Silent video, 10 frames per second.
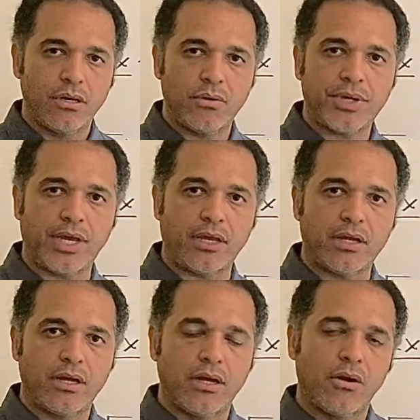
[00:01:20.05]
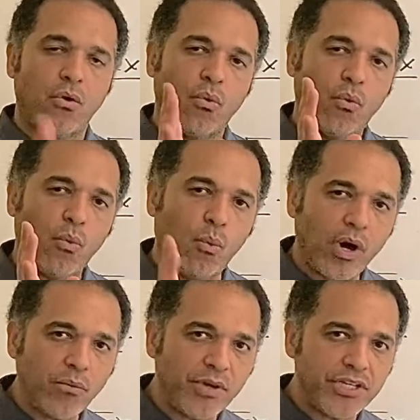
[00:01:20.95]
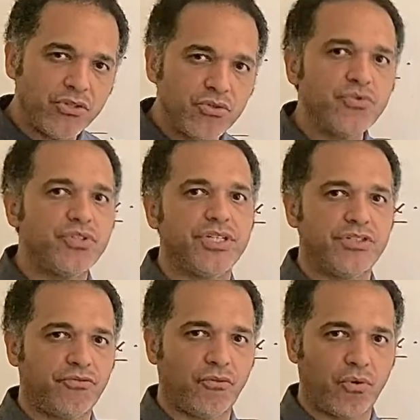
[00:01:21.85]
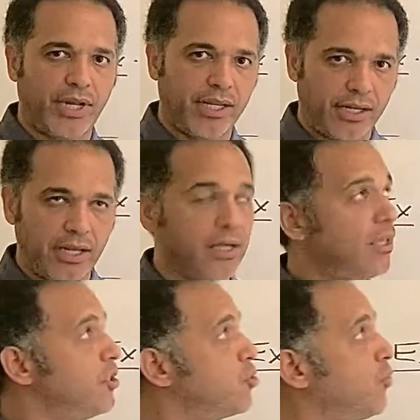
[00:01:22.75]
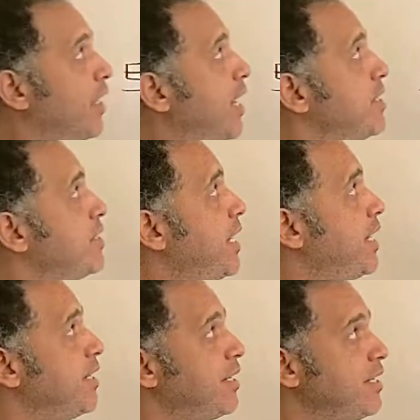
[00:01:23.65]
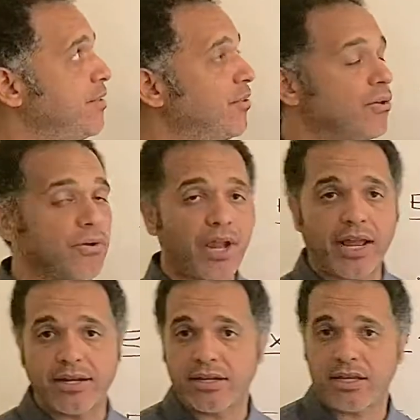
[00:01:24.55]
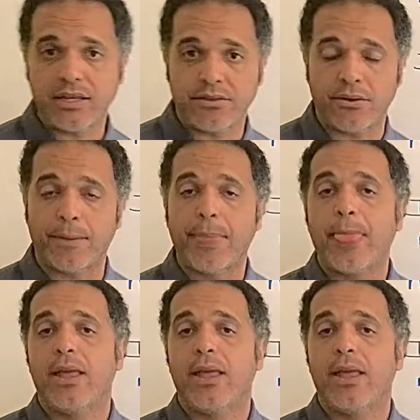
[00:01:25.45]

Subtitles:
Okay, what we use these for in English when I say neither and either,